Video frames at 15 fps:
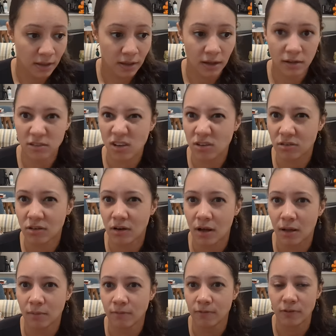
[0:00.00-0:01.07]
It's also
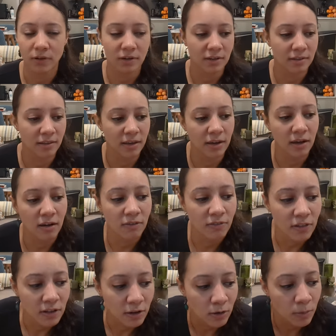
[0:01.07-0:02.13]
helpful to take off the
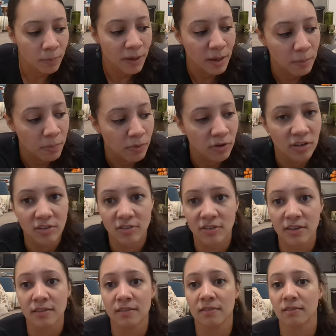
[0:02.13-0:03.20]
little papery
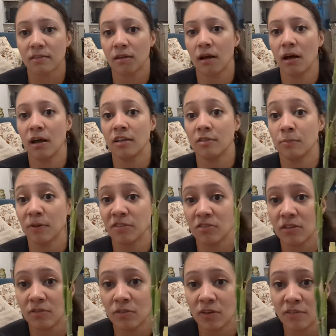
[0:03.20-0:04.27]
sheaths, uh,
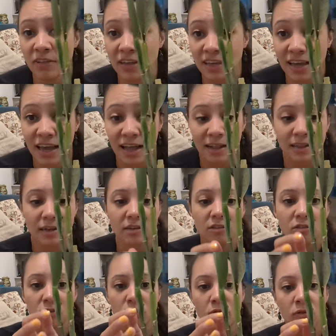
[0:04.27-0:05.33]
especially if you have like cattleyas.
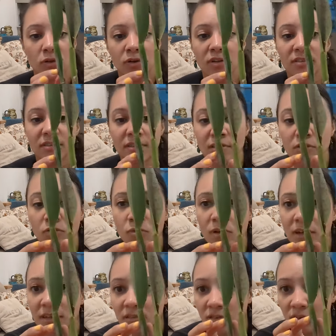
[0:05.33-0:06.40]
So you'll notice that this one,
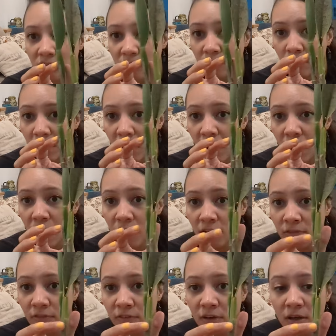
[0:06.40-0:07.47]
I took them
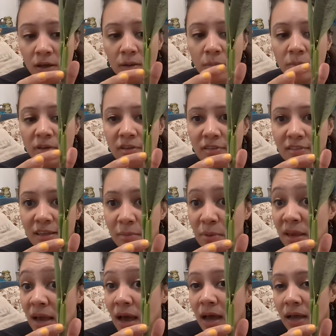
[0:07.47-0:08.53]
off because they
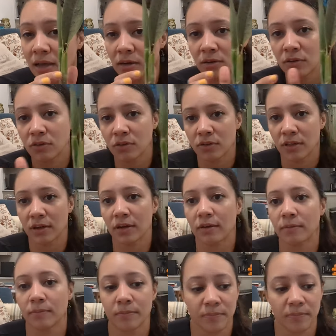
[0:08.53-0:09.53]
may hide under there.